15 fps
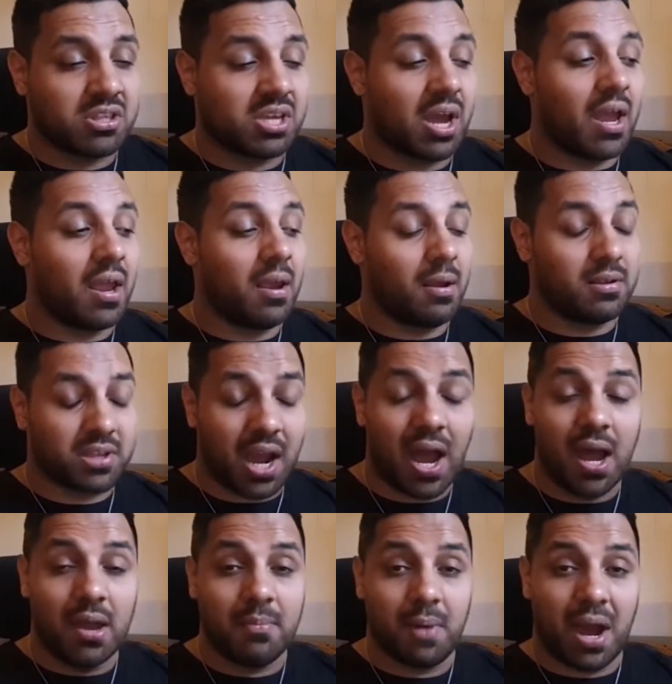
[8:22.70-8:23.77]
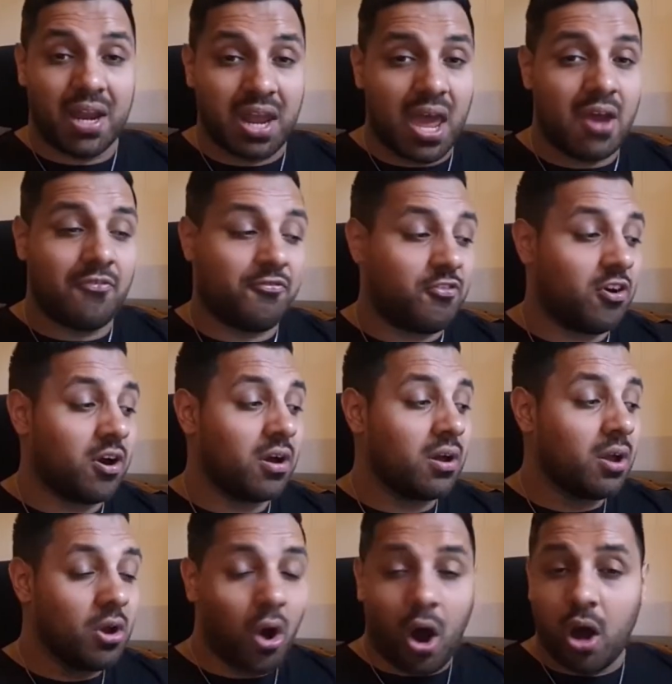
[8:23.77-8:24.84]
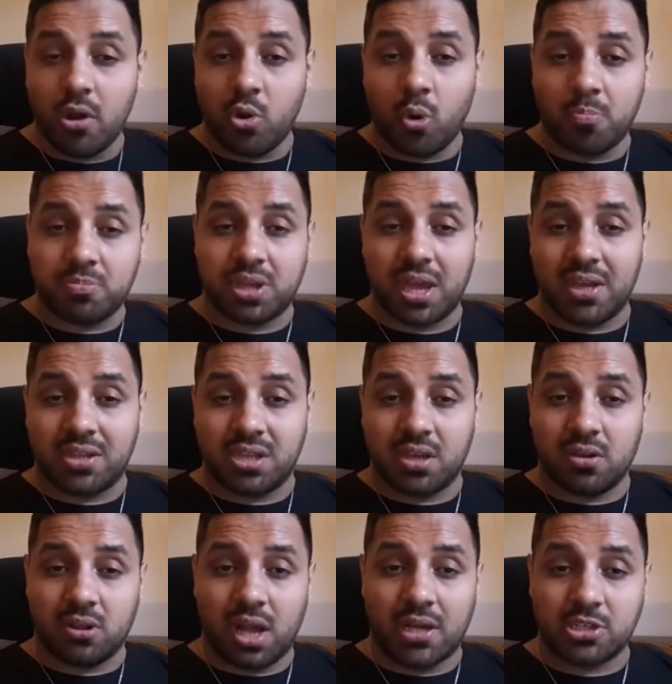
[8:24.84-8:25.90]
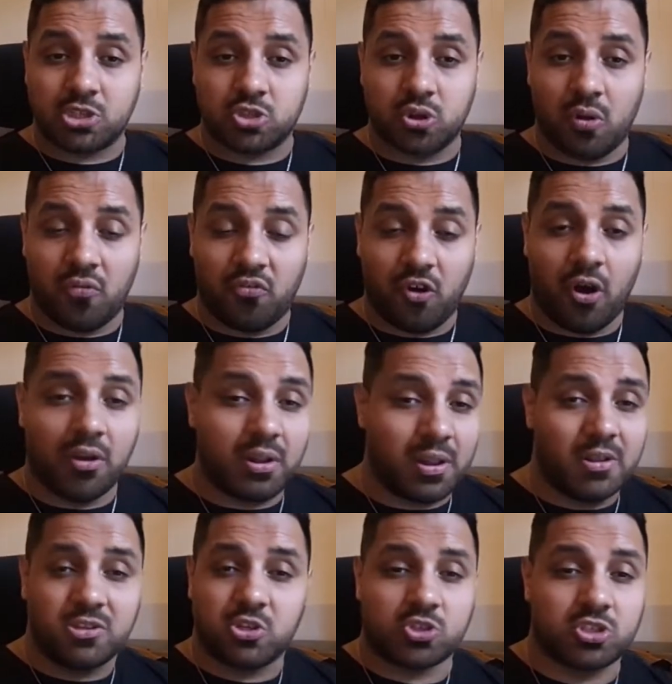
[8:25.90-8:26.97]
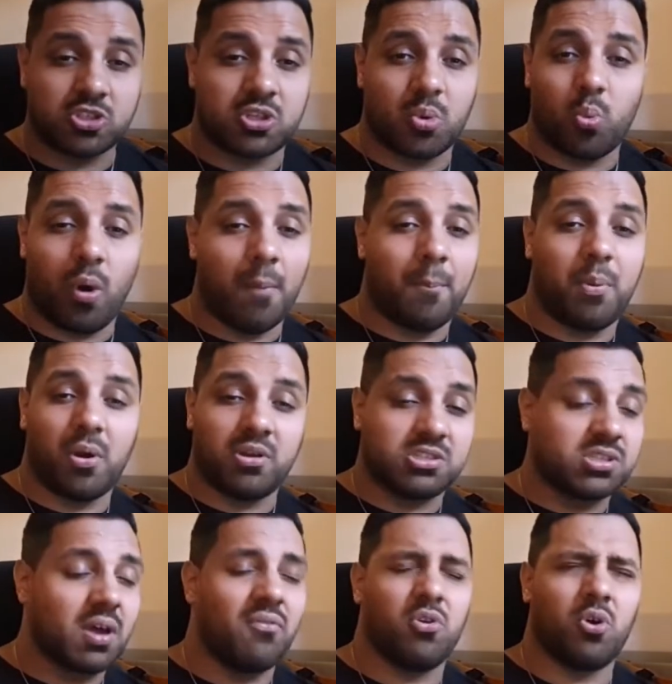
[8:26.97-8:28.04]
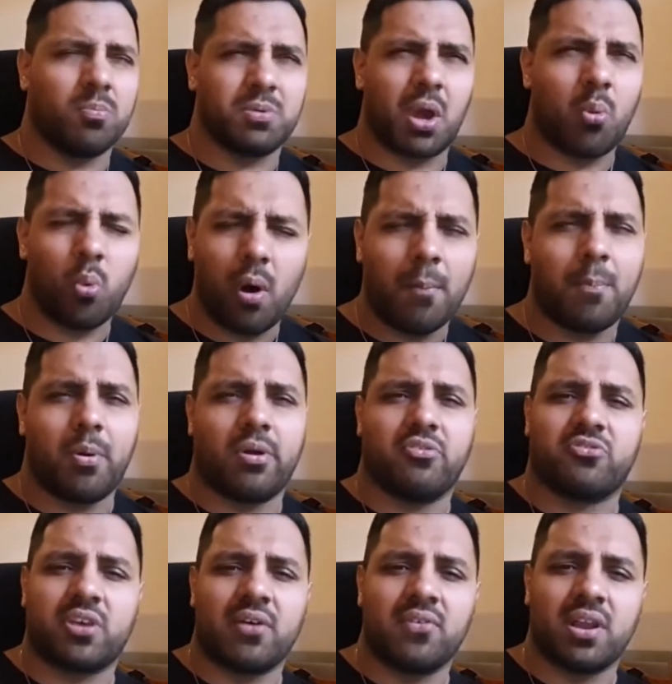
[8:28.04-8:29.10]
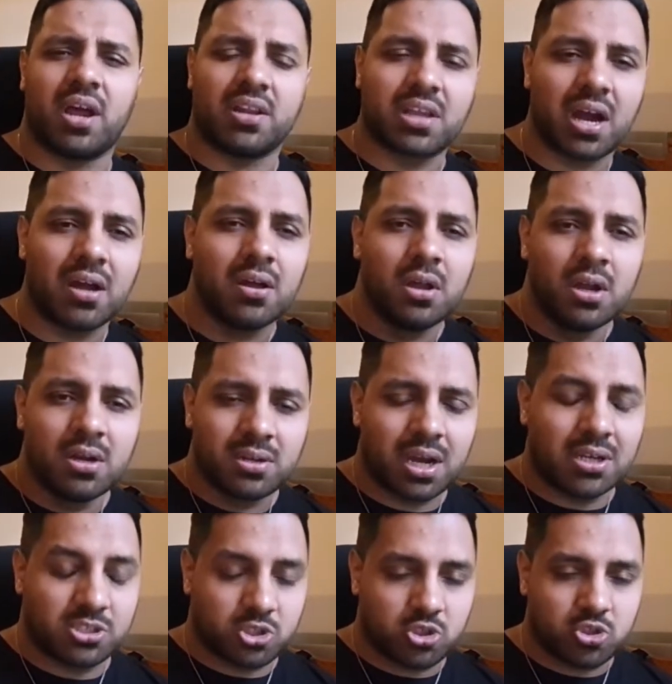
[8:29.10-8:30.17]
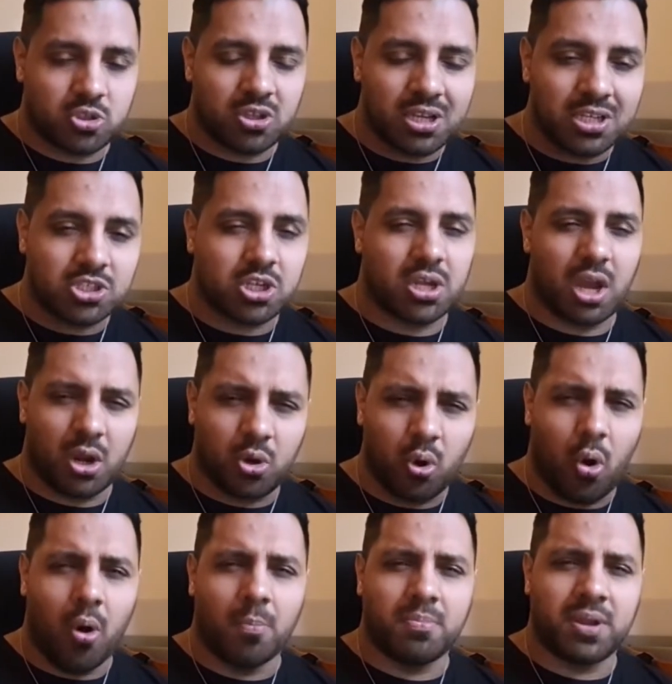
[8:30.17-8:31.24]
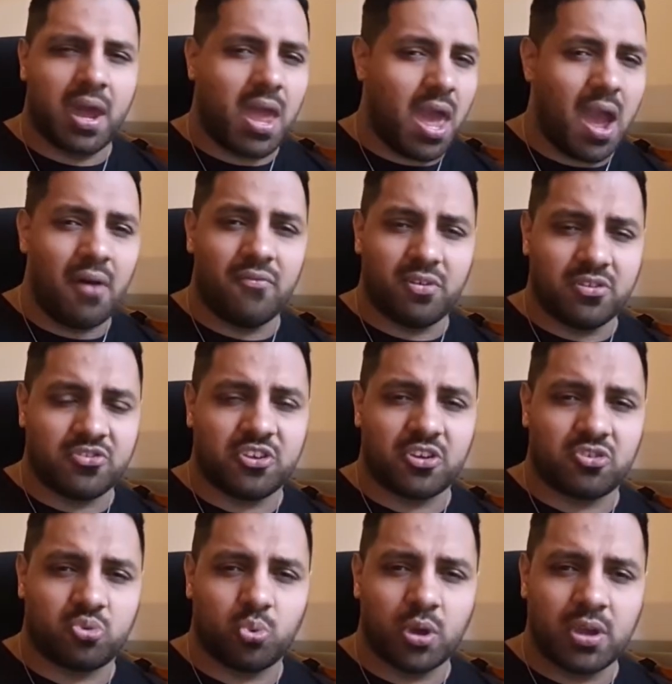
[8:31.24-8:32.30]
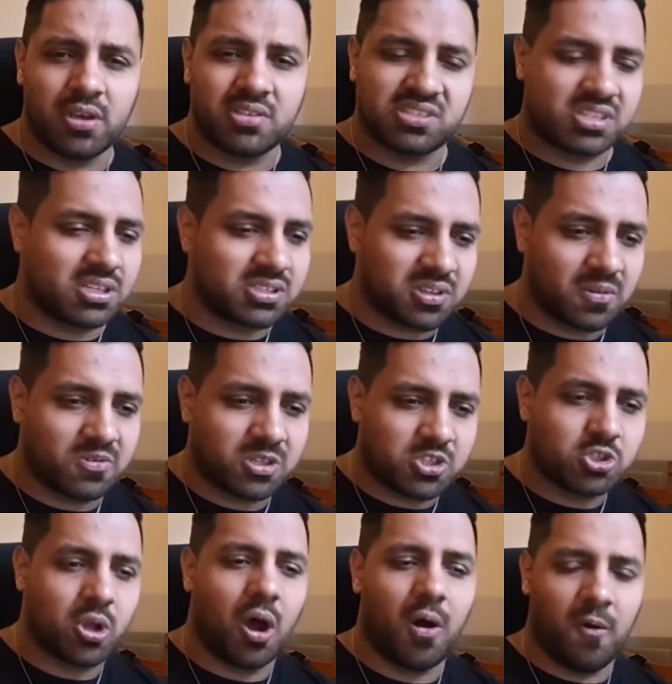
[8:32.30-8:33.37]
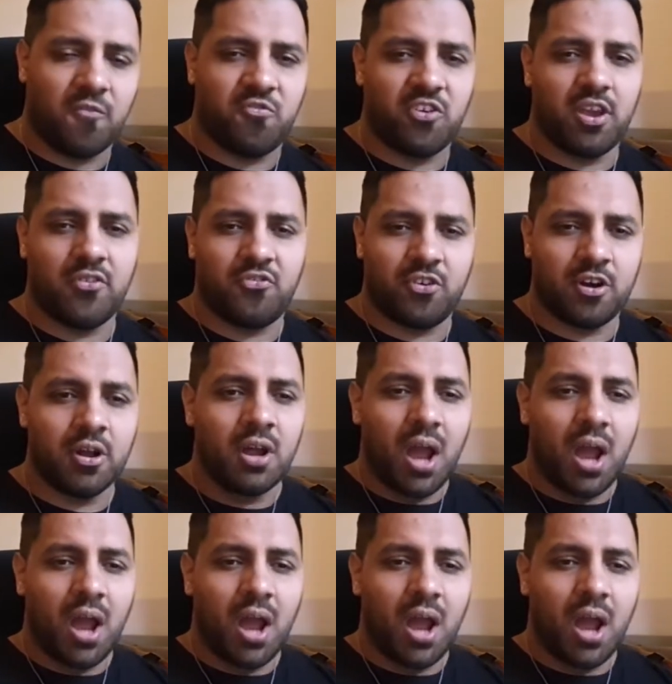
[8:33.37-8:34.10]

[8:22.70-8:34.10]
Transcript: time and effort on updating like stuff on such as the 1.7 update. 1.7 like that's literally an update every 6 weeks since the start of FIFA,